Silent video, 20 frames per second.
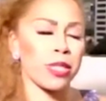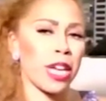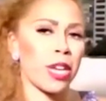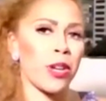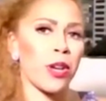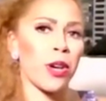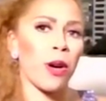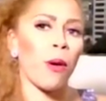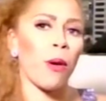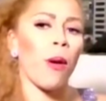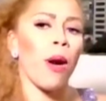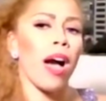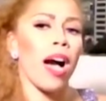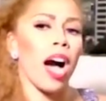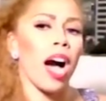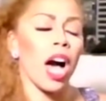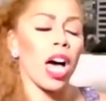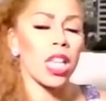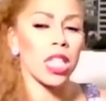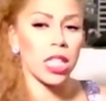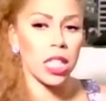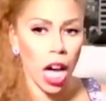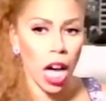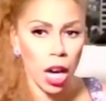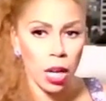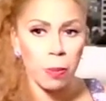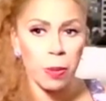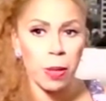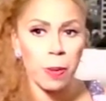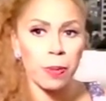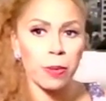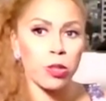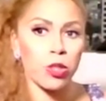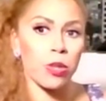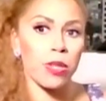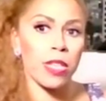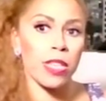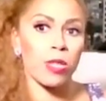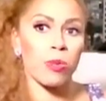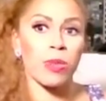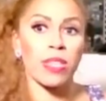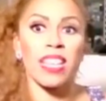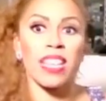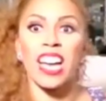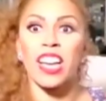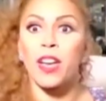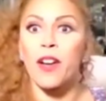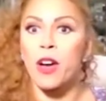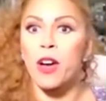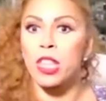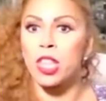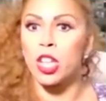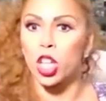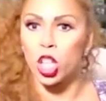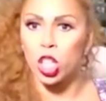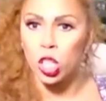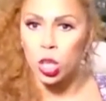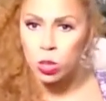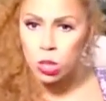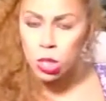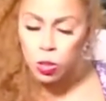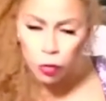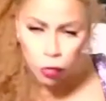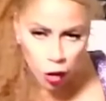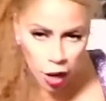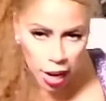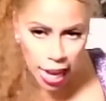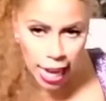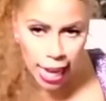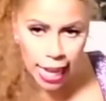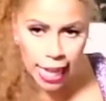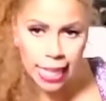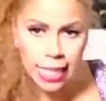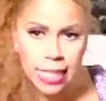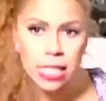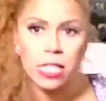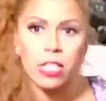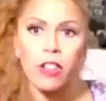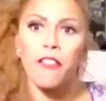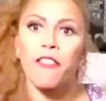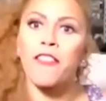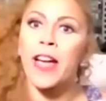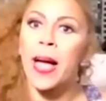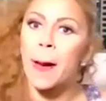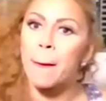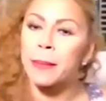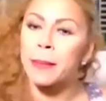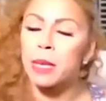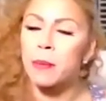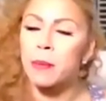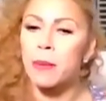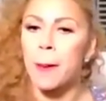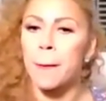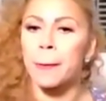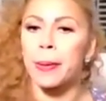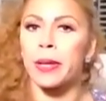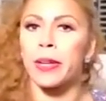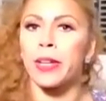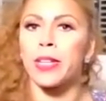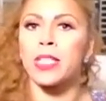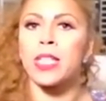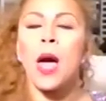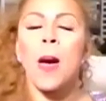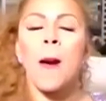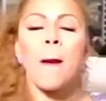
I know a lot of people do this with like their close friends, their family members,